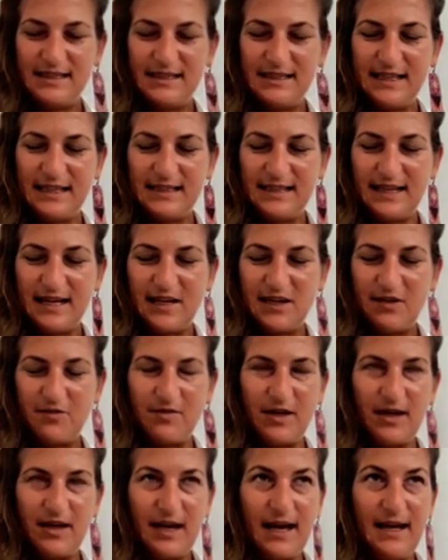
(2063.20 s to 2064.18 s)
exactly
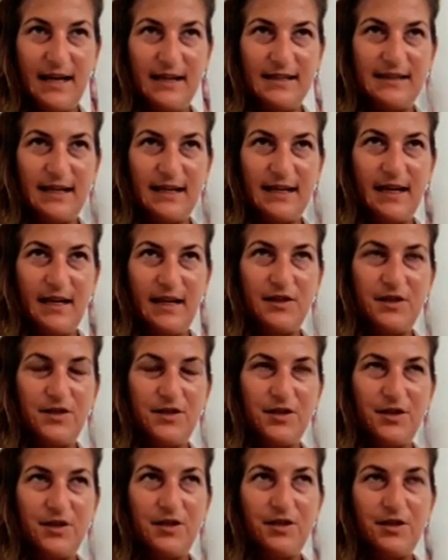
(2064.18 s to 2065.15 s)
what I say
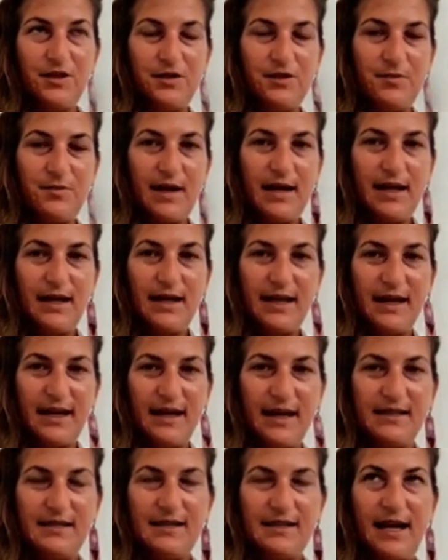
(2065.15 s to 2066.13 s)
to my
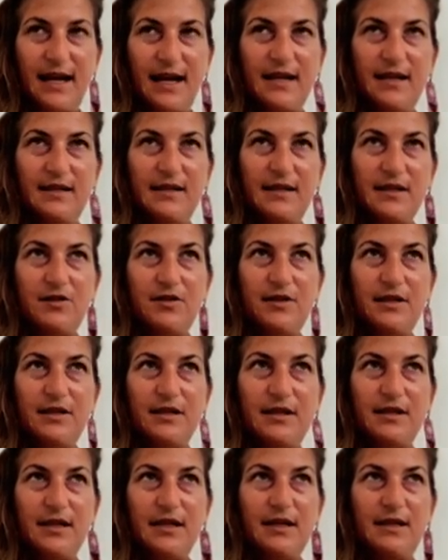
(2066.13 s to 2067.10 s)
clients, that the only
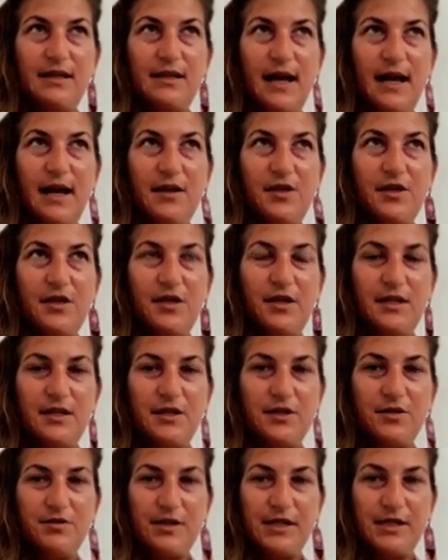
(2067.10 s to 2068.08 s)
thing that you can
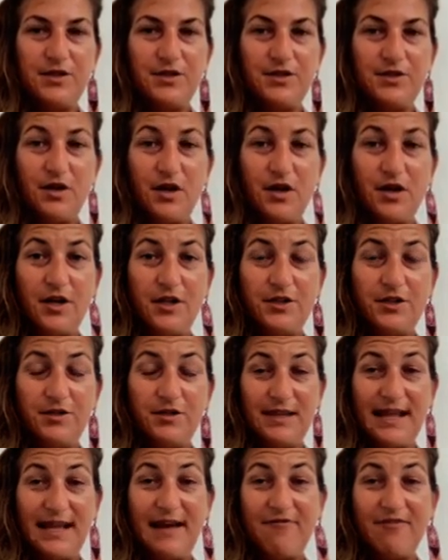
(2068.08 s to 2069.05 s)
do is to learn to
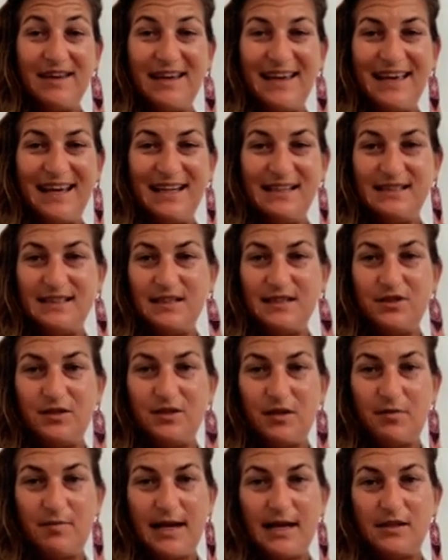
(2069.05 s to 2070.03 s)
navigate it to
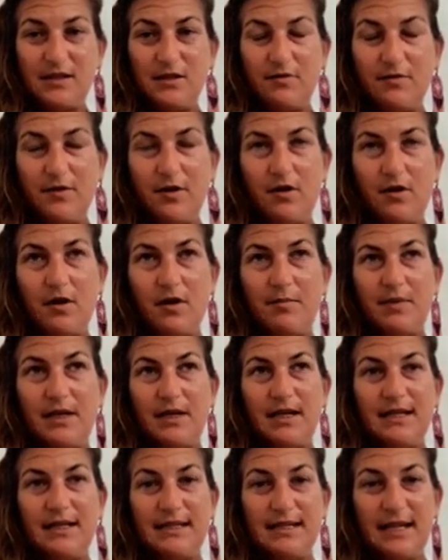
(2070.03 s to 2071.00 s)
the best of your
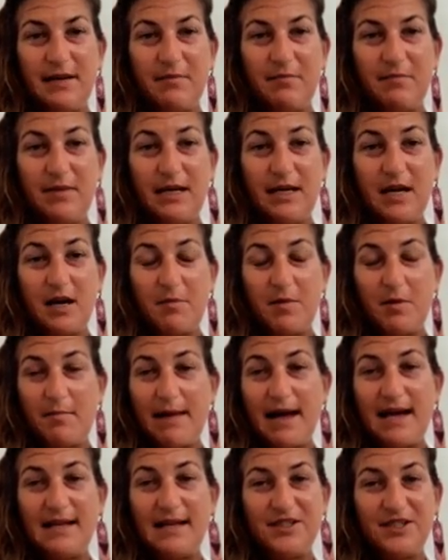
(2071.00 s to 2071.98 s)
ability and become a
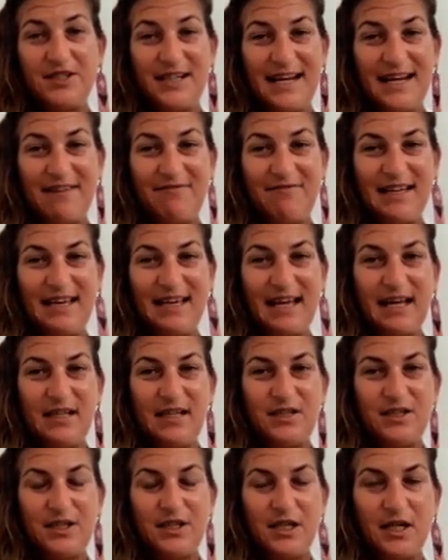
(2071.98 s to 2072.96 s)
master
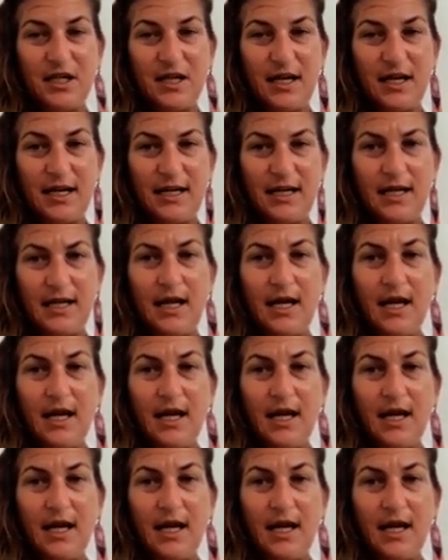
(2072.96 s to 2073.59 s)
navigator, and